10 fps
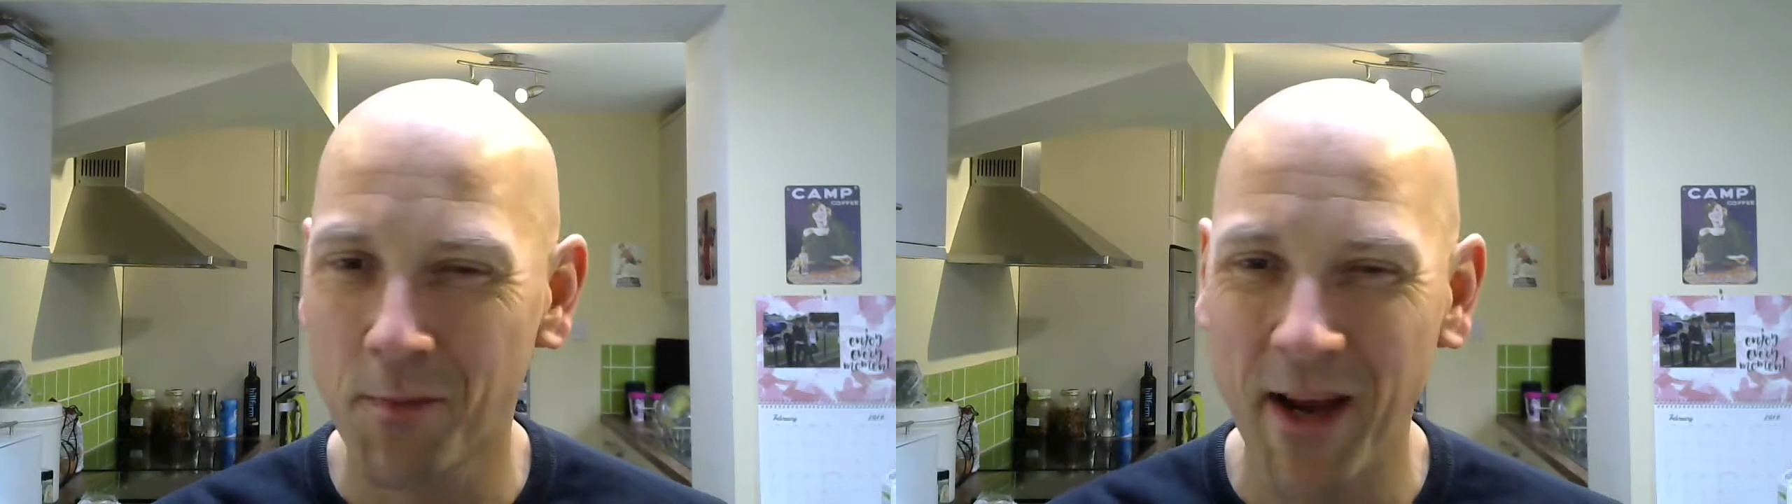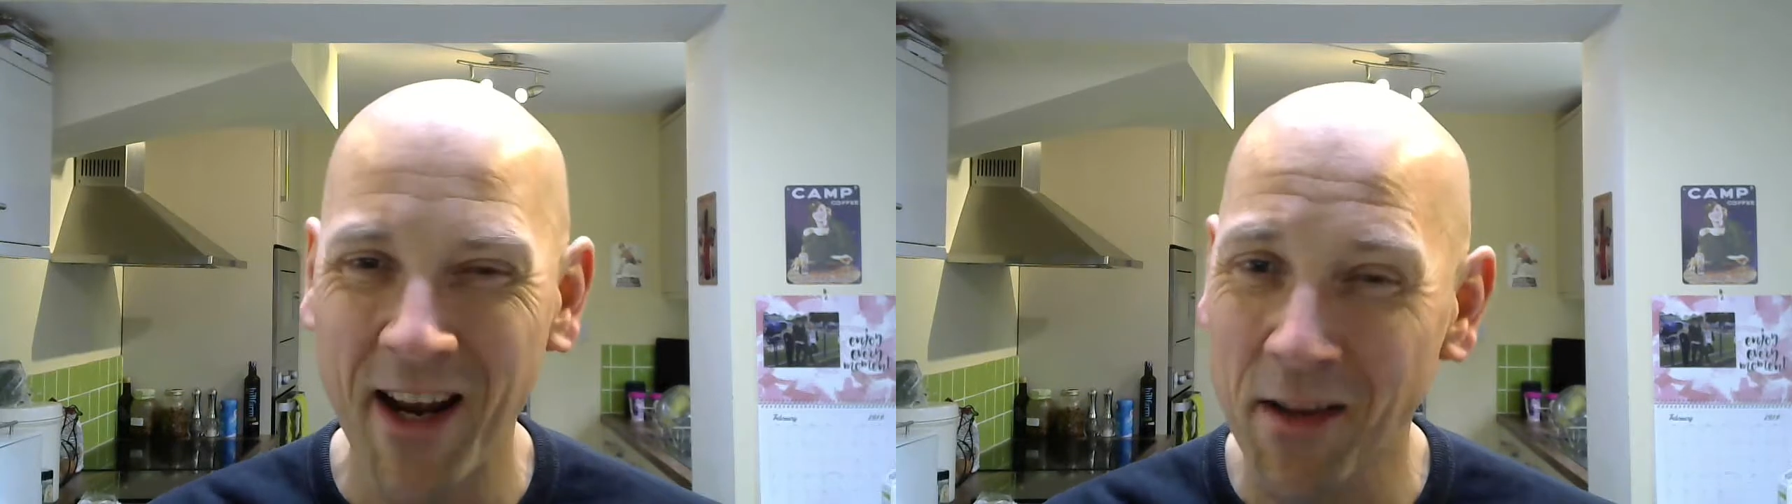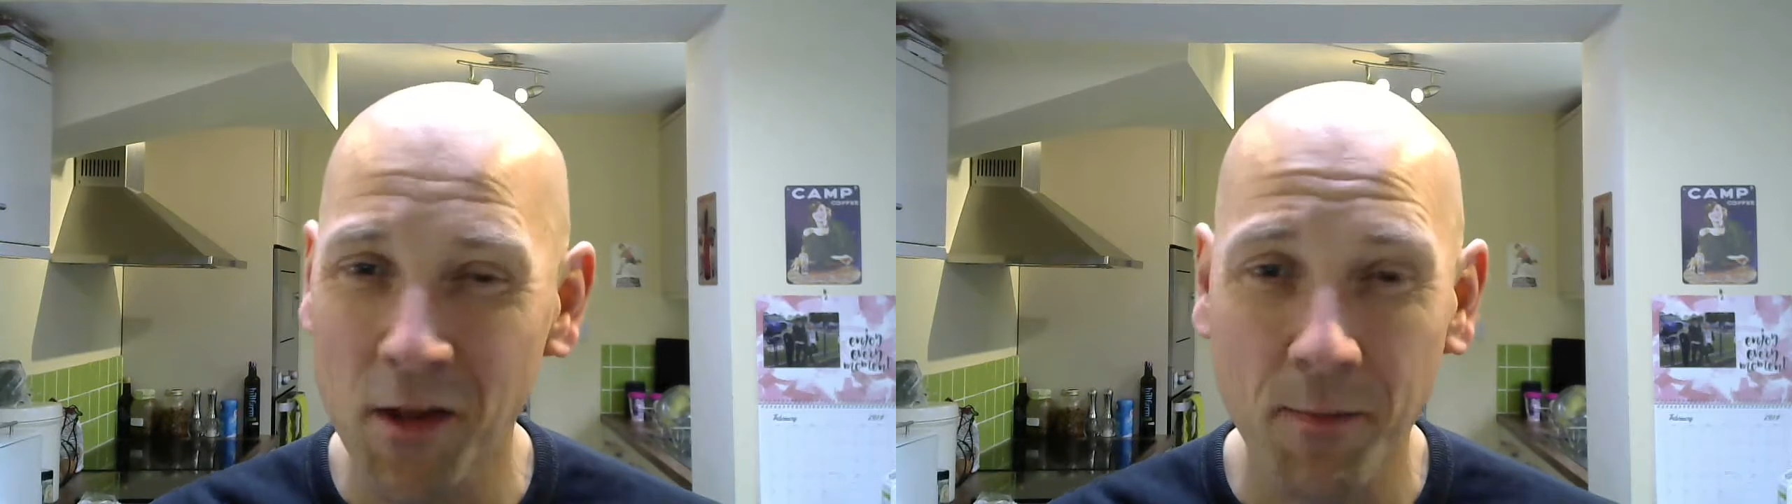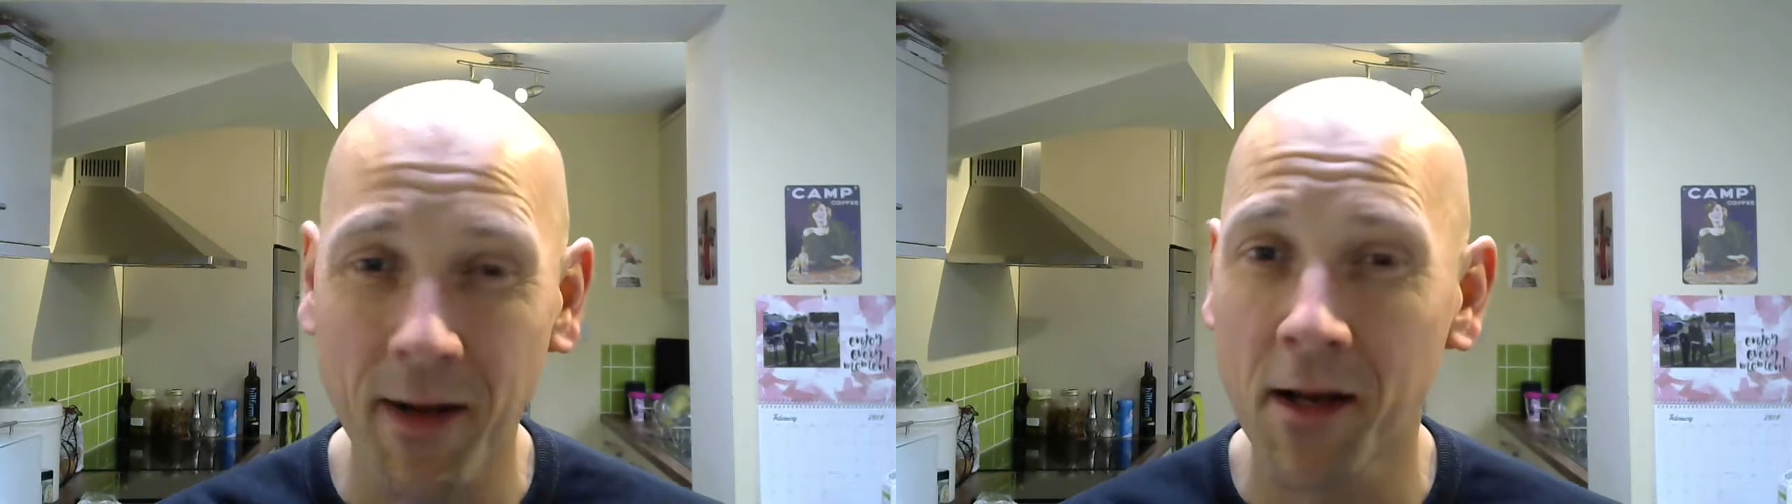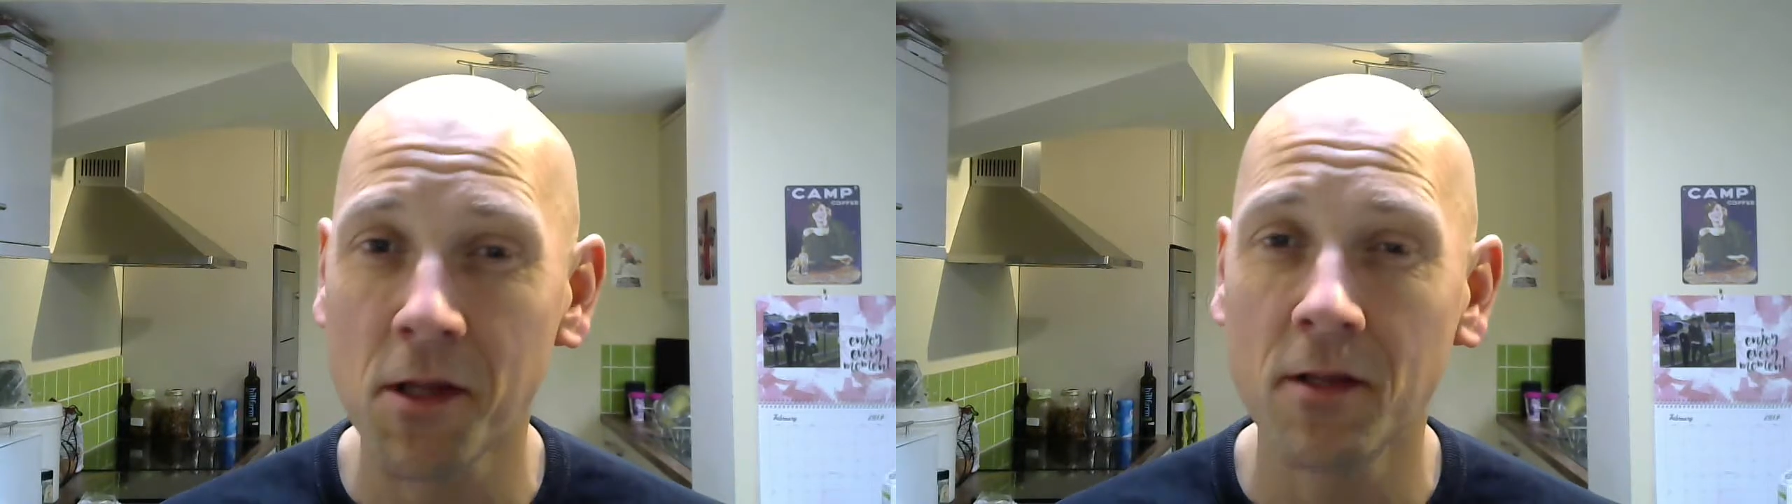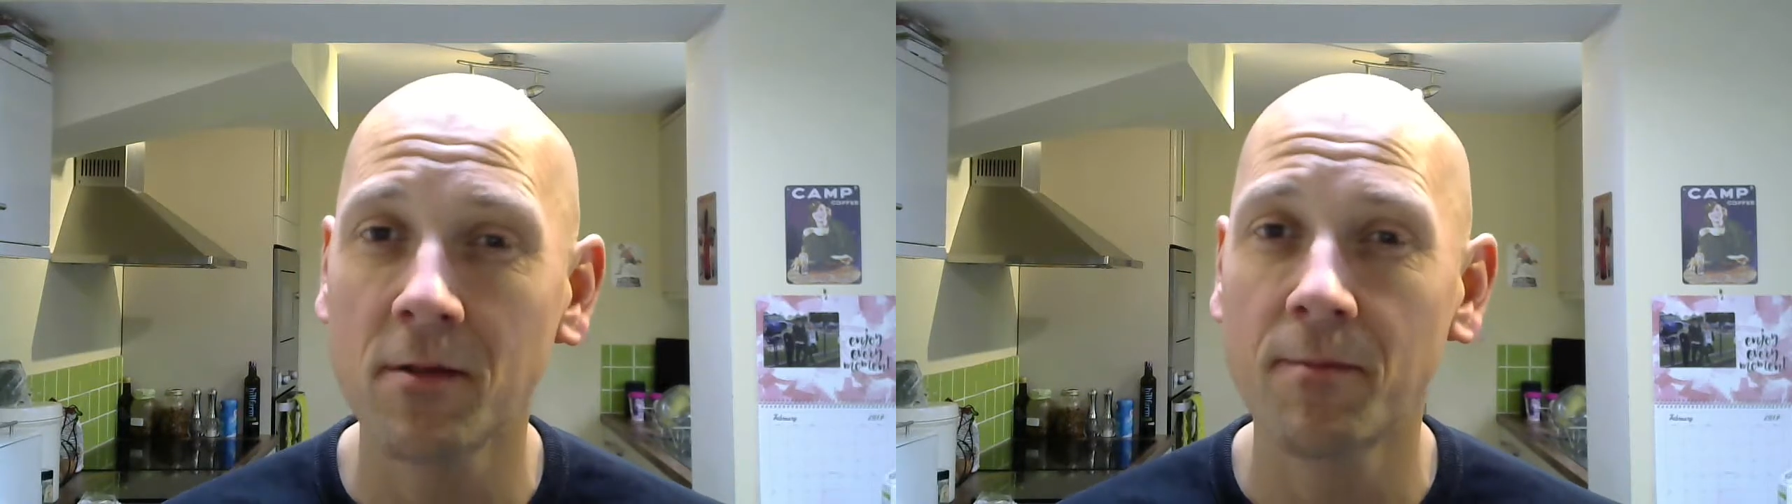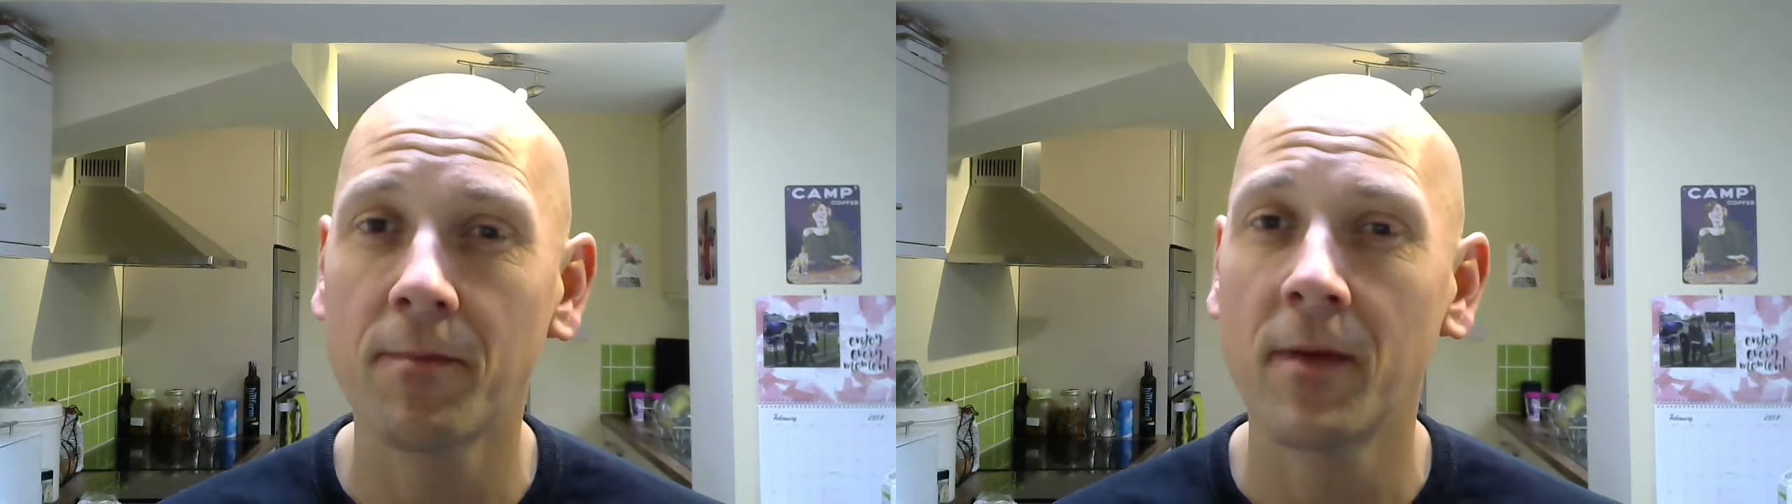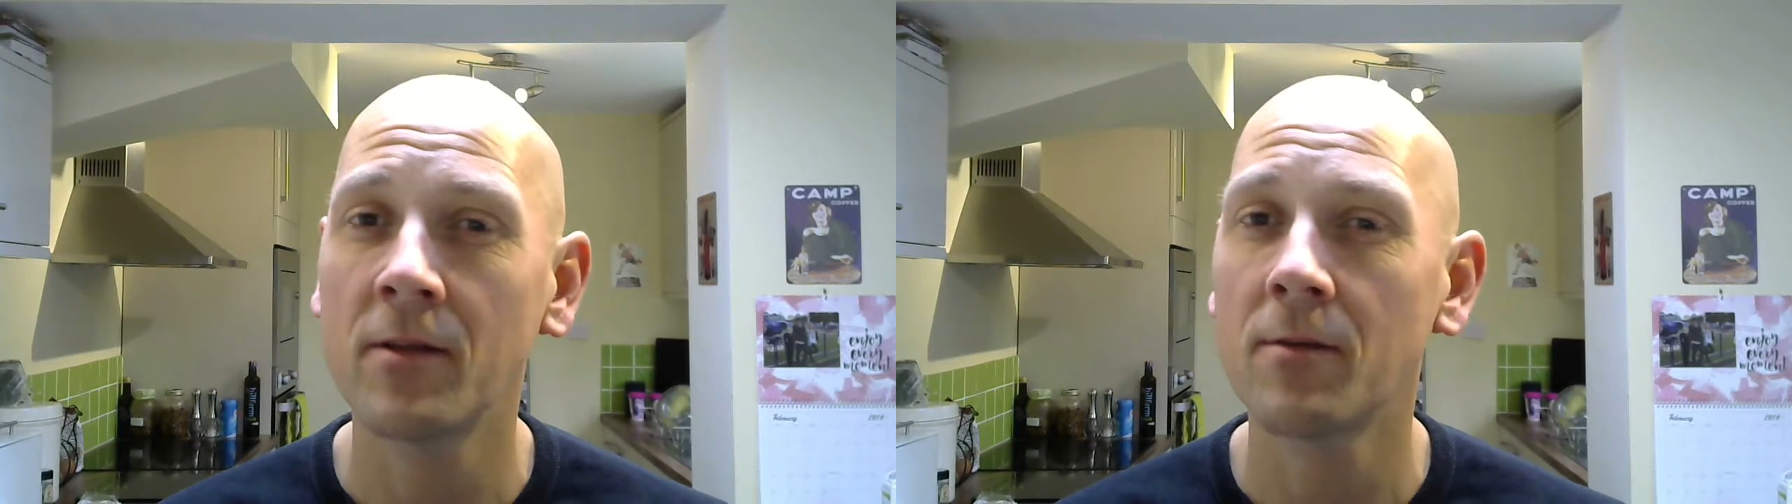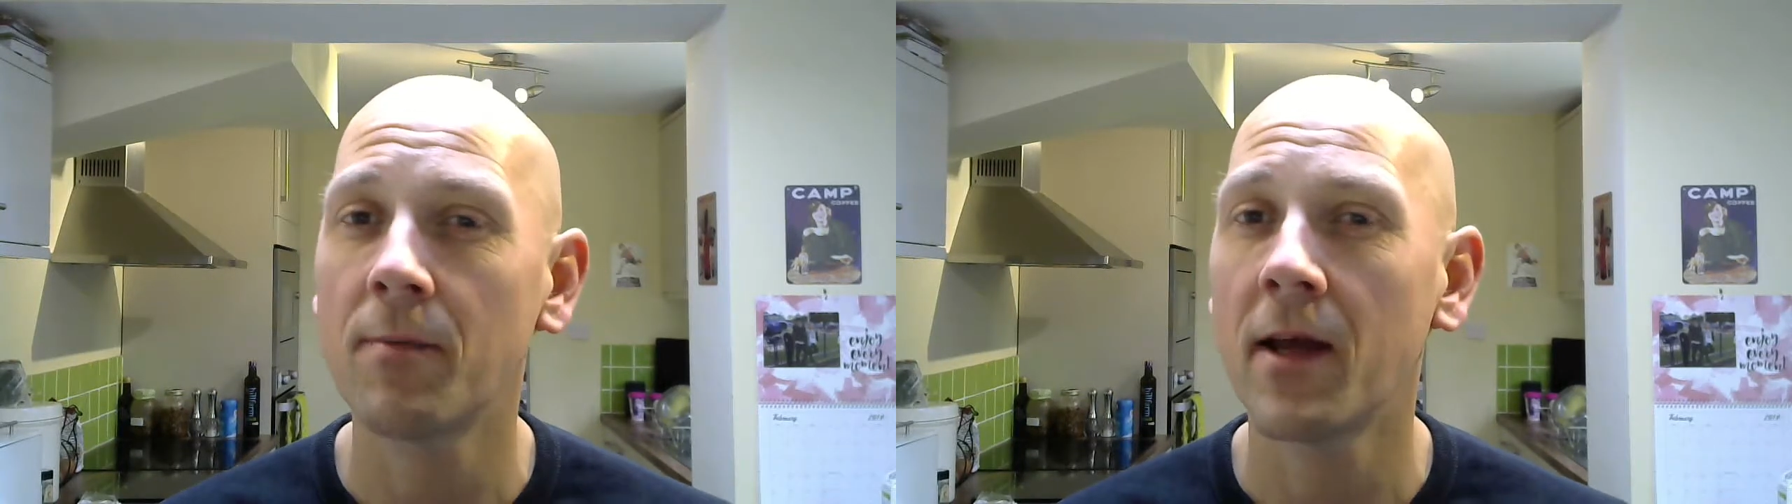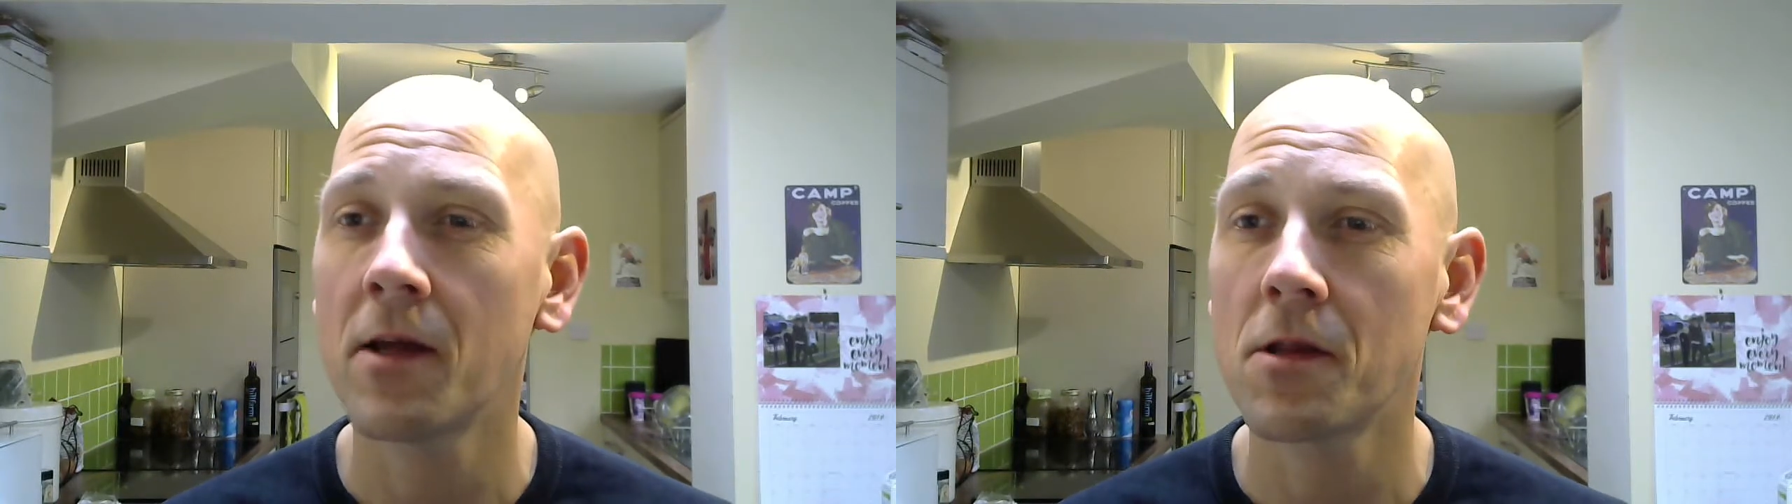any of these plans into
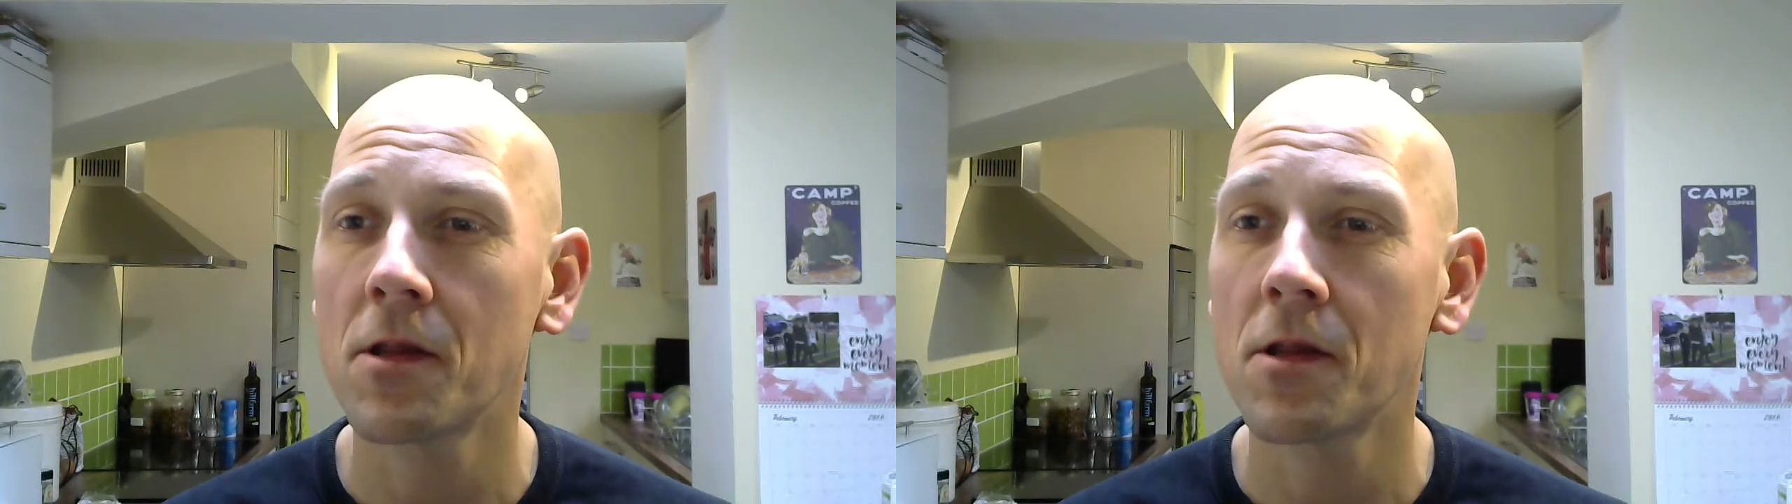place,